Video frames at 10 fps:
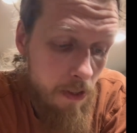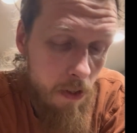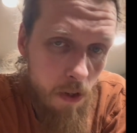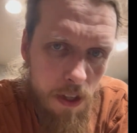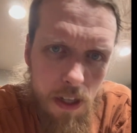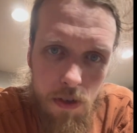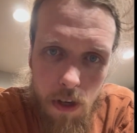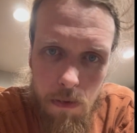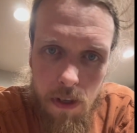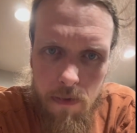or in the
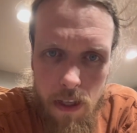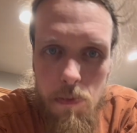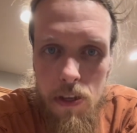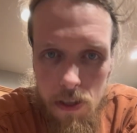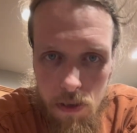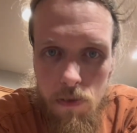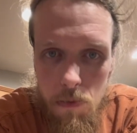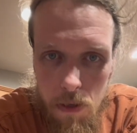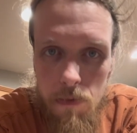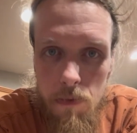description. Recipe in the
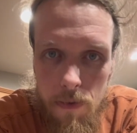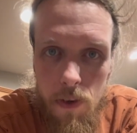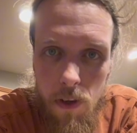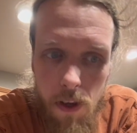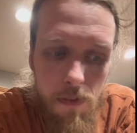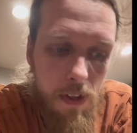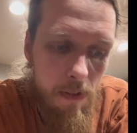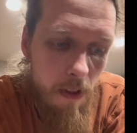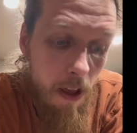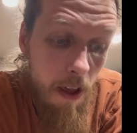description if it'll all
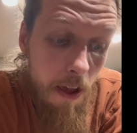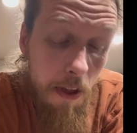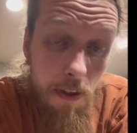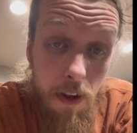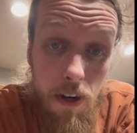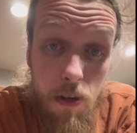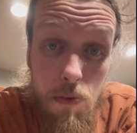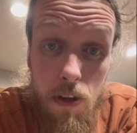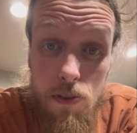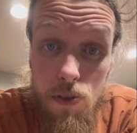fit. All right, I hope
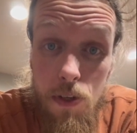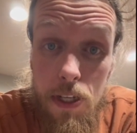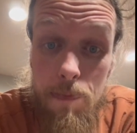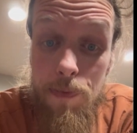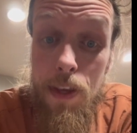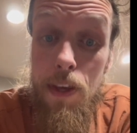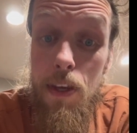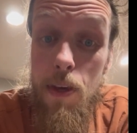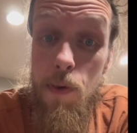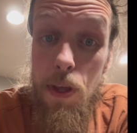you all enjoyed it.
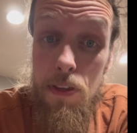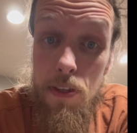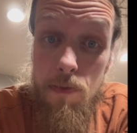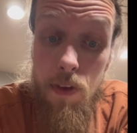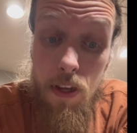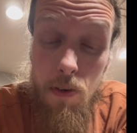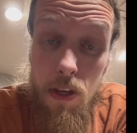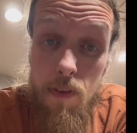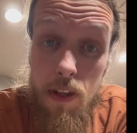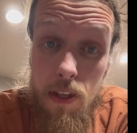If you like this video,
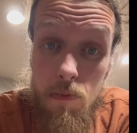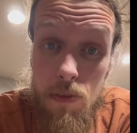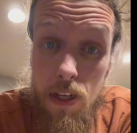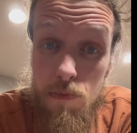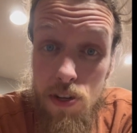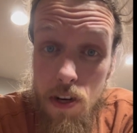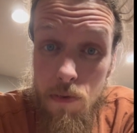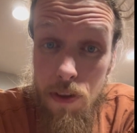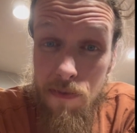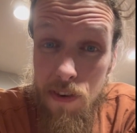give it a thumbs up, share
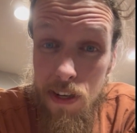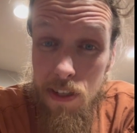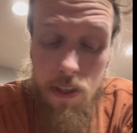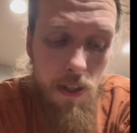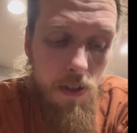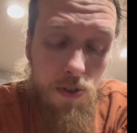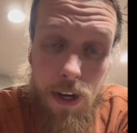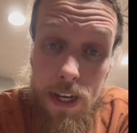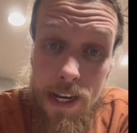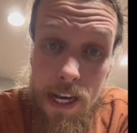it with a friend,
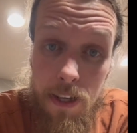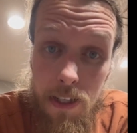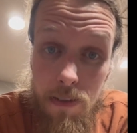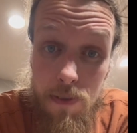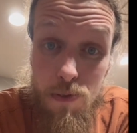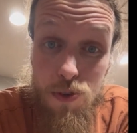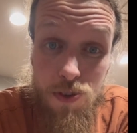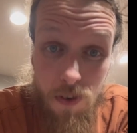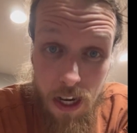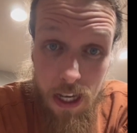try it out. If you
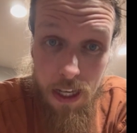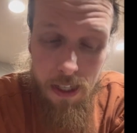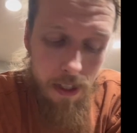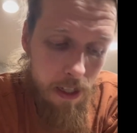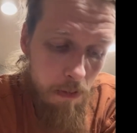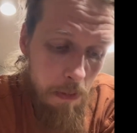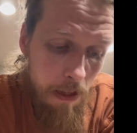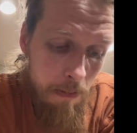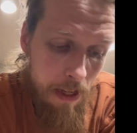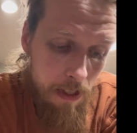try it, send me a
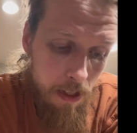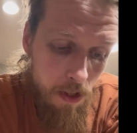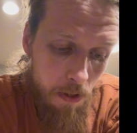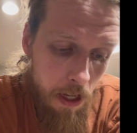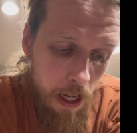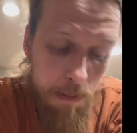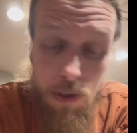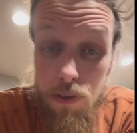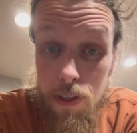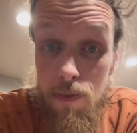message or comment on
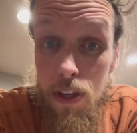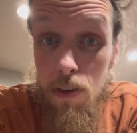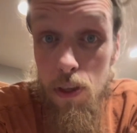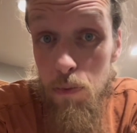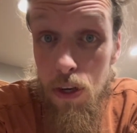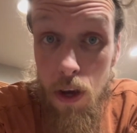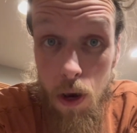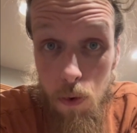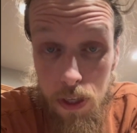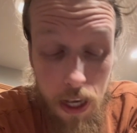this video and let me know how it
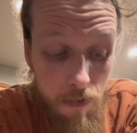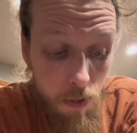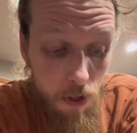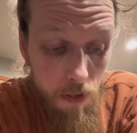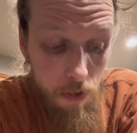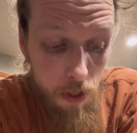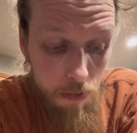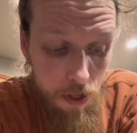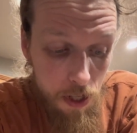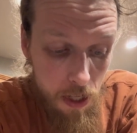worked out for you. I really
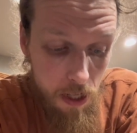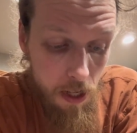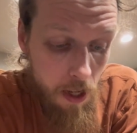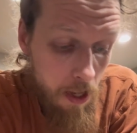appreciate it.